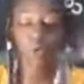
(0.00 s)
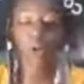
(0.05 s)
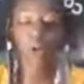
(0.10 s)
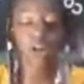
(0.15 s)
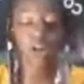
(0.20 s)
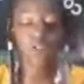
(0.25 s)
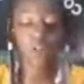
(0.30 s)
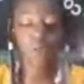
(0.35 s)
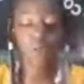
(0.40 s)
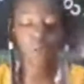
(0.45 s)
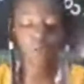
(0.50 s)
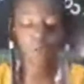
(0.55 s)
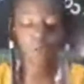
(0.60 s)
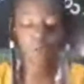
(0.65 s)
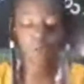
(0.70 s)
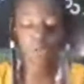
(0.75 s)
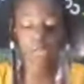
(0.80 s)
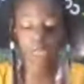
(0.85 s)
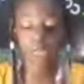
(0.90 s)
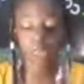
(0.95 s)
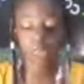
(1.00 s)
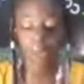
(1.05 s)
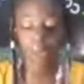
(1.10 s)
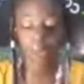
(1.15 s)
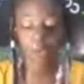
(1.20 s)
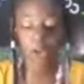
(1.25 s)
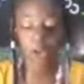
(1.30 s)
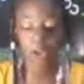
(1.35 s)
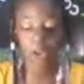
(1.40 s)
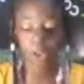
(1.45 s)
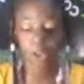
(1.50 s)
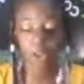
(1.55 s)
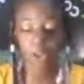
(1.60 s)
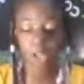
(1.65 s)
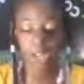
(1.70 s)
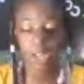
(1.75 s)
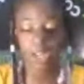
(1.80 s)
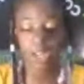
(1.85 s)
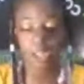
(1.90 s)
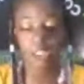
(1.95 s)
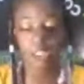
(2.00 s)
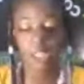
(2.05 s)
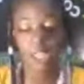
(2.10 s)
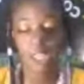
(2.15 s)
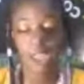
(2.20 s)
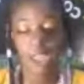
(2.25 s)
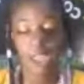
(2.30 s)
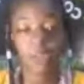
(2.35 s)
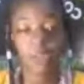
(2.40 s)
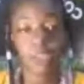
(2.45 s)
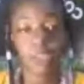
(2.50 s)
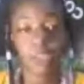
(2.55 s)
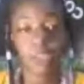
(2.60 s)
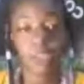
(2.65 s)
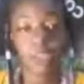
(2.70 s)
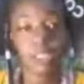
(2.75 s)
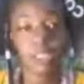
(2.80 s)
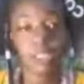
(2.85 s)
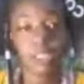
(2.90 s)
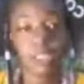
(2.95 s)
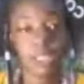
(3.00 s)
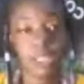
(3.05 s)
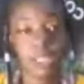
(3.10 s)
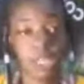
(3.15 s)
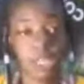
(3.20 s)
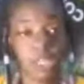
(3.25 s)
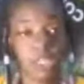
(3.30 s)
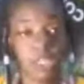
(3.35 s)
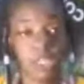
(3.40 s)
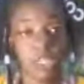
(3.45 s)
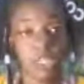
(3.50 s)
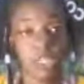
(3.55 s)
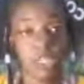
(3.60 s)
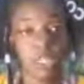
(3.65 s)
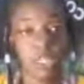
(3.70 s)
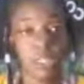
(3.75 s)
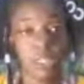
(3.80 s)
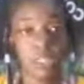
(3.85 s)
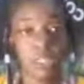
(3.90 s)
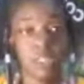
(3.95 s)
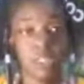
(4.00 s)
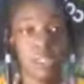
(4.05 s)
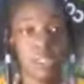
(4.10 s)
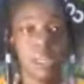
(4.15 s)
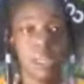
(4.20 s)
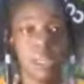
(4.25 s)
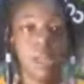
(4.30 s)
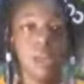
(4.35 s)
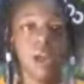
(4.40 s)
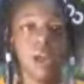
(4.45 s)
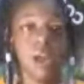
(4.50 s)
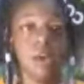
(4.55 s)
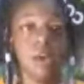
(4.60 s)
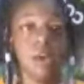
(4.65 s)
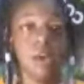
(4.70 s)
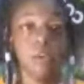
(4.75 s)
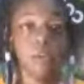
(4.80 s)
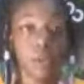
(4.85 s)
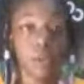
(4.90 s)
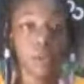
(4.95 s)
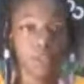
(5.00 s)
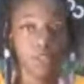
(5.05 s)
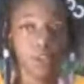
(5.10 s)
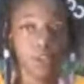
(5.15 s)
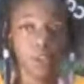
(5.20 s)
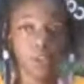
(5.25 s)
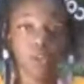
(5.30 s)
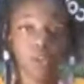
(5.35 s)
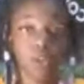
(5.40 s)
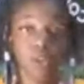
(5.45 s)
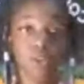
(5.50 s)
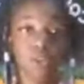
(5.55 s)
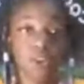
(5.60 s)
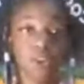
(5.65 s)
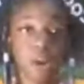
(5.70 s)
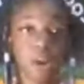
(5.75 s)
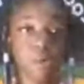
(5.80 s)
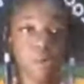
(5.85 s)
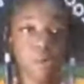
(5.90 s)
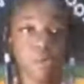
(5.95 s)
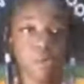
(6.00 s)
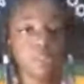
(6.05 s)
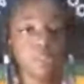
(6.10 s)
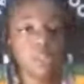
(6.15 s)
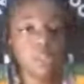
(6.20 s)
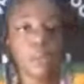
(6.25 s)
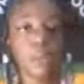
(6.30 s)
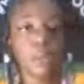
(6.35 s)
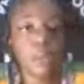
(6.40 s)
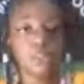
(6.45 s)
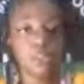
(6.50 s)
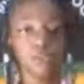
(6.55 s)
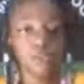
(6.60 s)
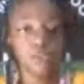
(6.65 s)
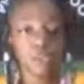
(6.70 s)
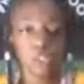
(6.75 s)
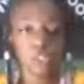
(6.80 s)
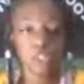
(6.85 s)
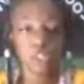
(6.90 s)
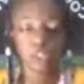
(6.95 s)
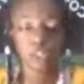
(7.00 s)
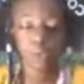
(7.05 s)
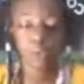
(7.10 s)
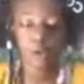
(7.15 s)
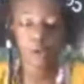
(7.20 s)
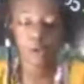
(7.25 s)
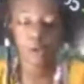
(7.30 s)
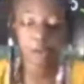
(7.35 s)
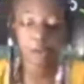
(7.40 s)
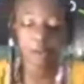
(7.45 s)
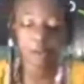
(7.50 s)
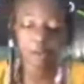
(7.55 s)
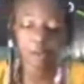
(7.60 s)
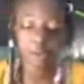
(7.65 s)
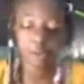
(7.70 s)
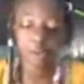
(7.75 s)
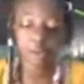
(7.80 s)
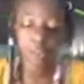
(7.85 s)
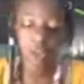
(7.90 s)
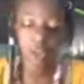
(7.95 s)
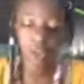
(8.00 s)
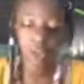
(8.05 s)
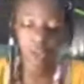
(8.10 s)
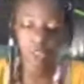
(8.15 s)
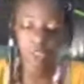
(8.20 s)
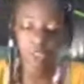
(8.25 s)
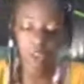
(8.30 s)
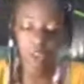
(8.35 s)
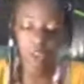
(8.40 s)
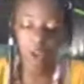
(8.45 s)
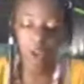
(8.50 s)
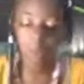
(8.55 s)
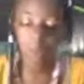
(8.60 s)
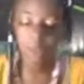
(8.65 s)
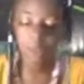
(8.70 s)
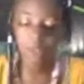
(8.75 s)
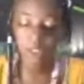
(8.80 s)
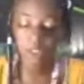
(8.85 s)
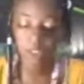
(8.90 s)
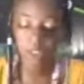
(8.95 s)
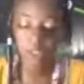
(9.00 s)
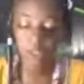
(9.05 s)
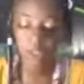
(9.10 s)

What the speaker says: to have discussions with their local farmers about solutions to problems. So let's call Mr. Joseph.